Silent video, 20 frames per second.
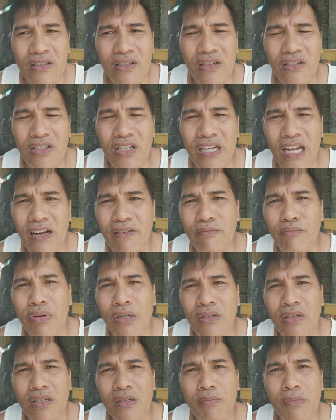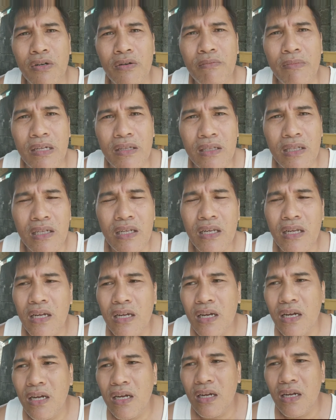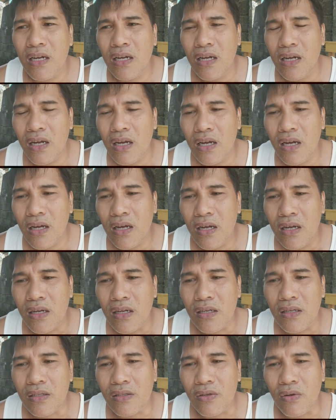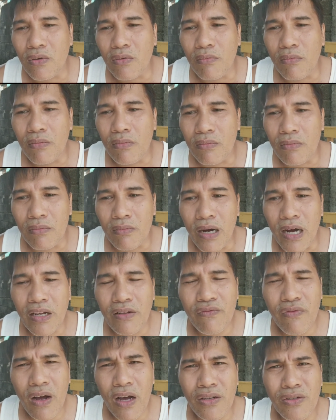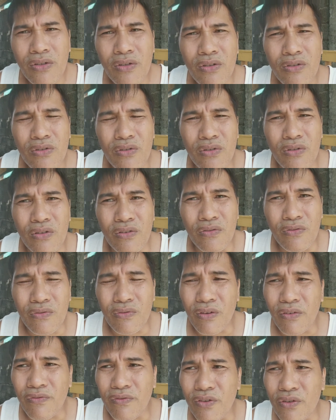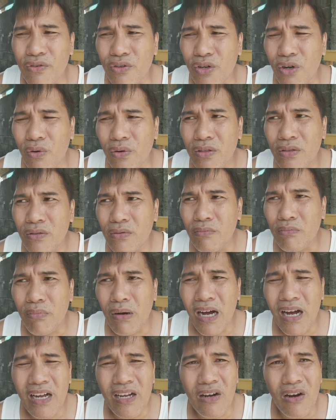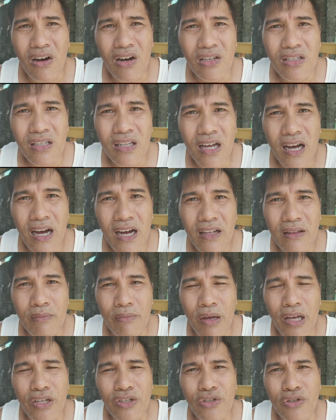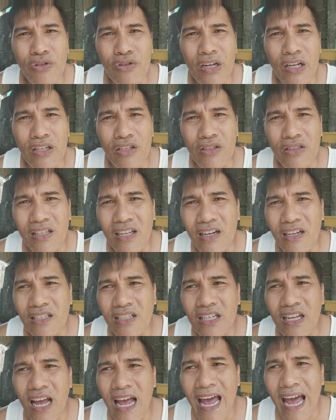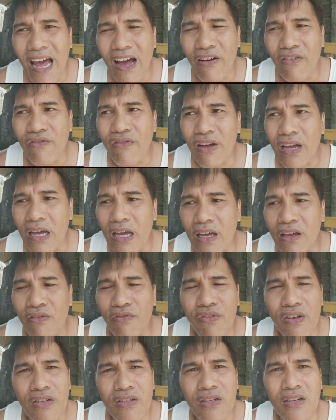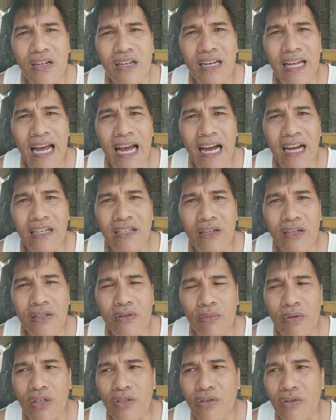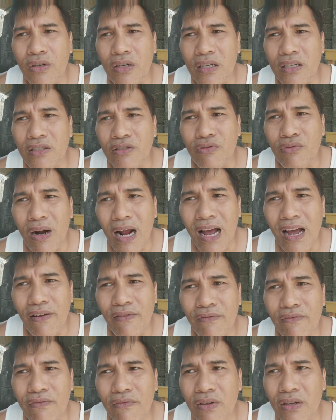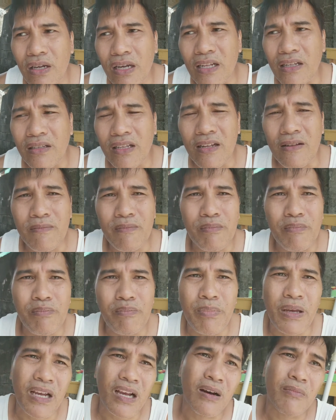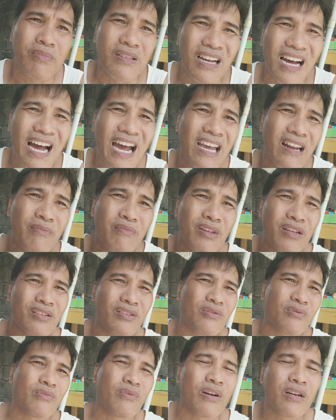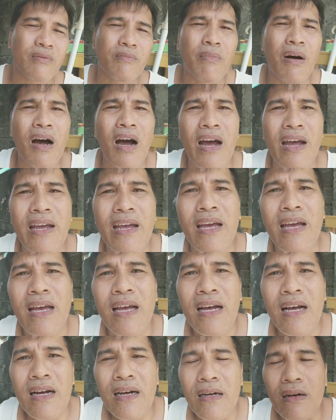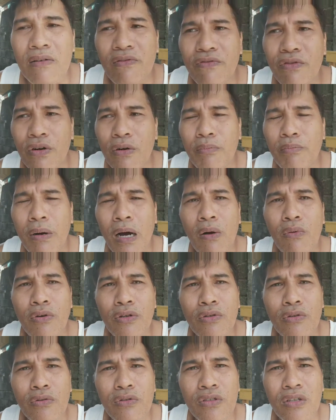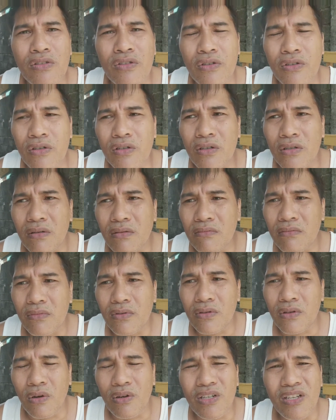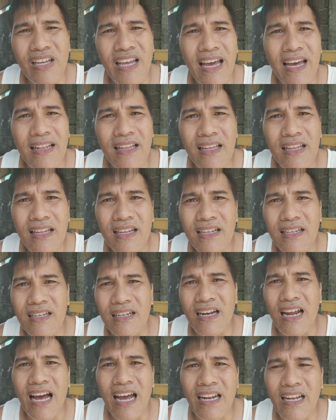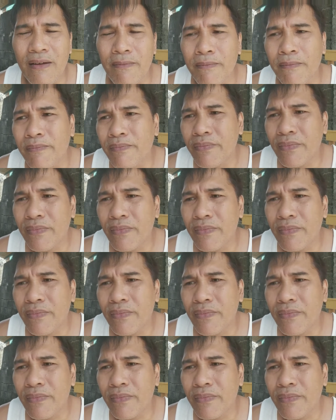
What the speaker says: It doesn't have business permits. So my advice is to, if you're going to buy online, make sure that it does have a physical address where you can drive and then pick up the item that you want to buy. For power tools that you're going to get, item.